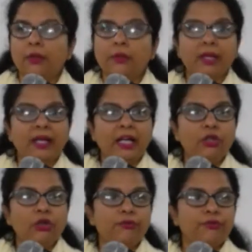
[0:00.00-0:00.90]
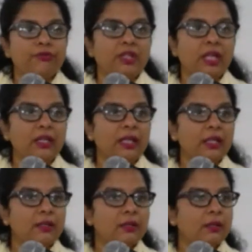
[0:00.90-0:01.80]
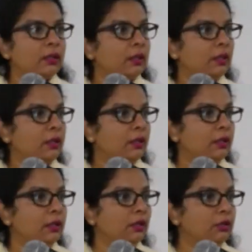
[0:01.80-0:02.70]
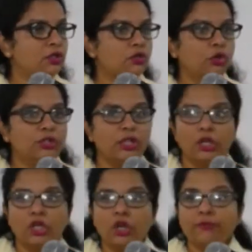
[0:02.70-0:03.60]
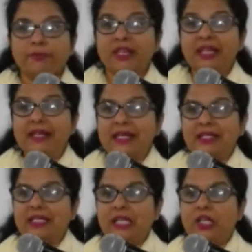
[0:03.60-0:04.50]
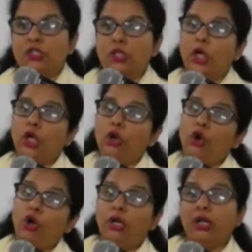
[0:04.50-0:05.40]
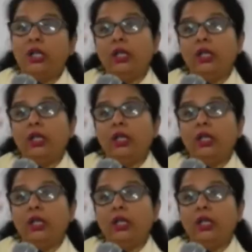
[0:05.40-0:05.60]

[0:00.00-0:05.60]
we kind of think that uh, this whole theory of predestination, God already